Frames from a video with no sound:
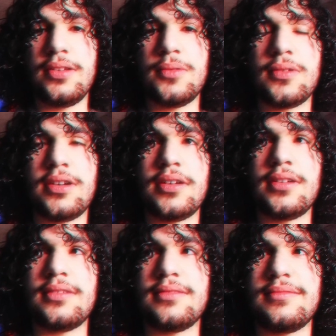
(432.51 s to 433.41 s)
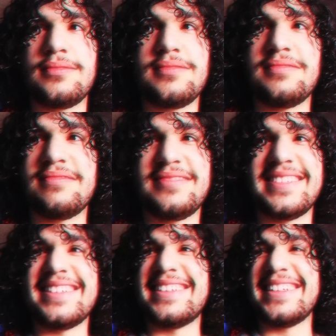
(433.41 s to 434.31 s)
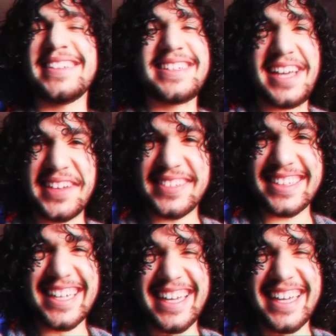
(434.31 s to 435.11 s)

you're in heaven.